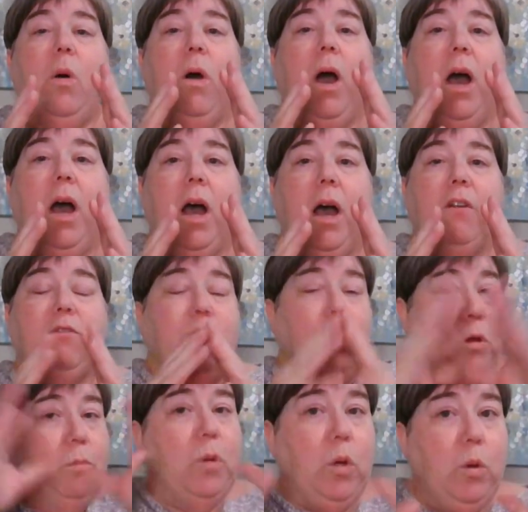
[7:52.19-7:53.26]

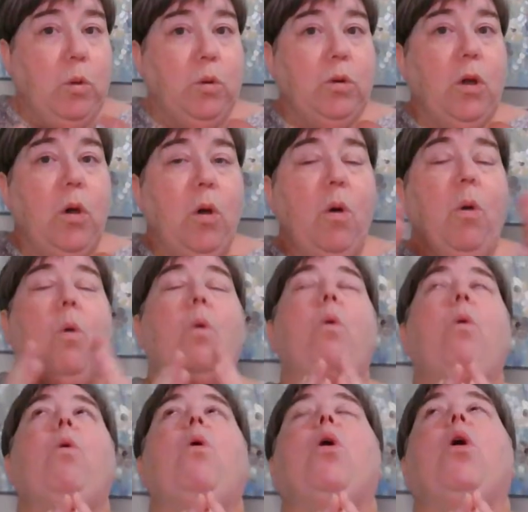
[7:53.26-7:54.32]
full moon,
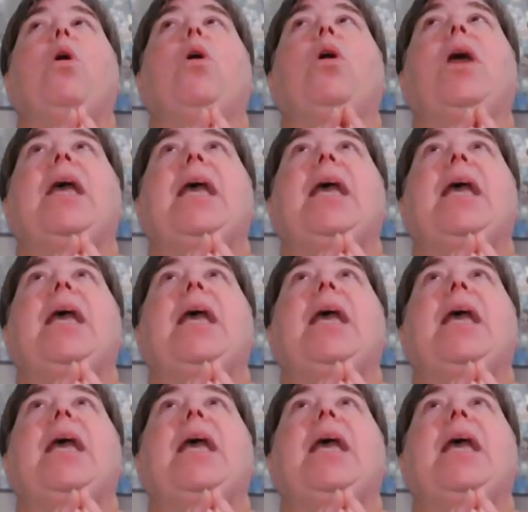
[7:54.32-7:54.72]
or